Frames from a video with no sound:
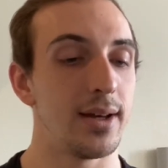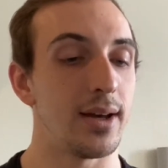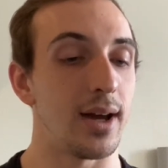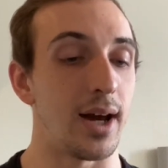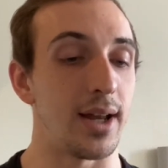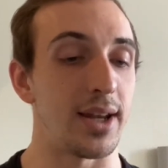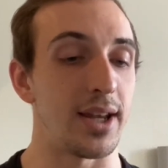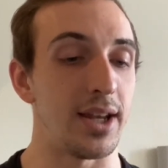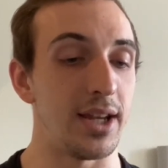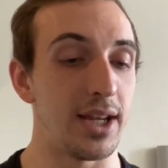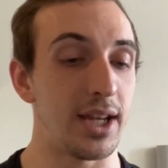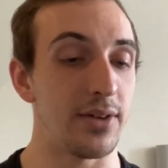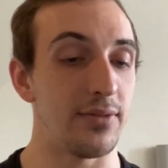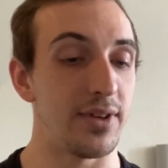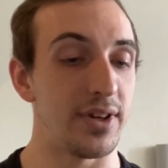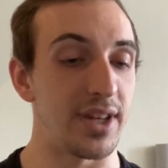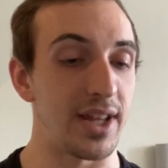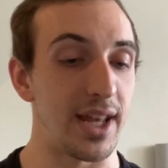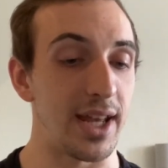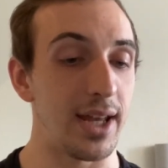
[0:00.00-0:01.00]
On any
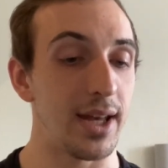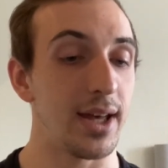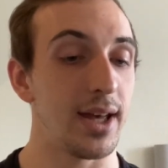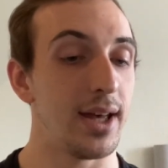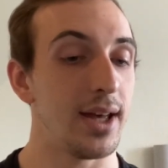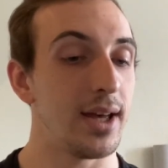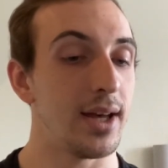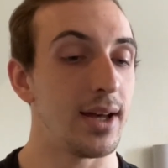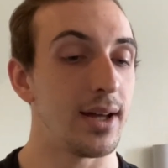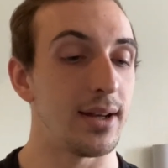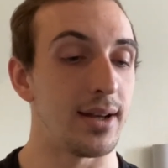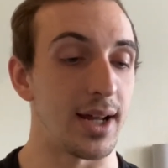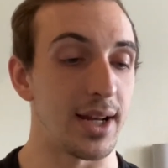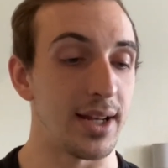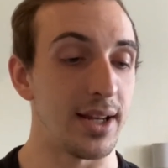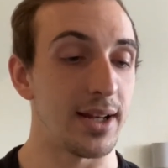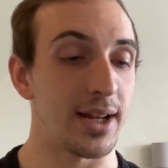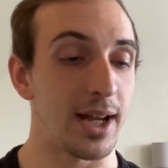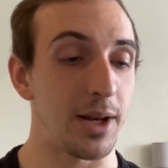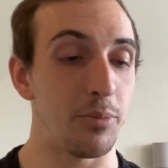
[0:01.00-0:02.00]
given day,
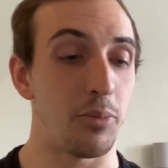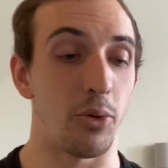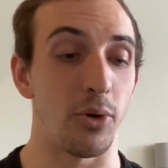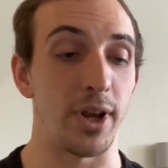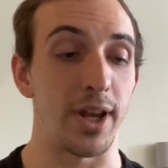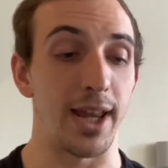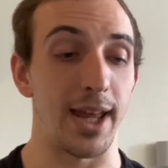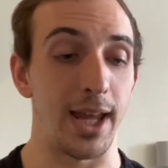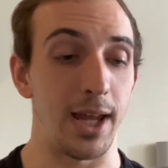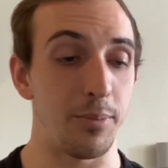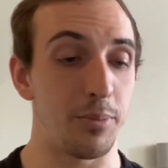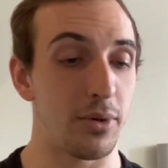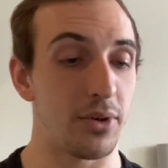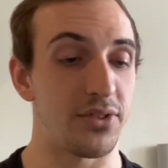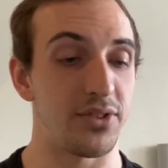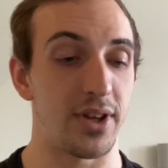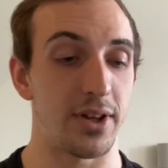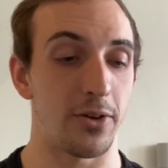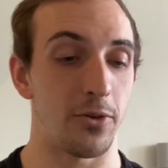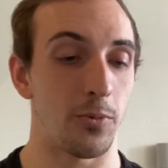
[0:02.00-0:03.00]
99.8%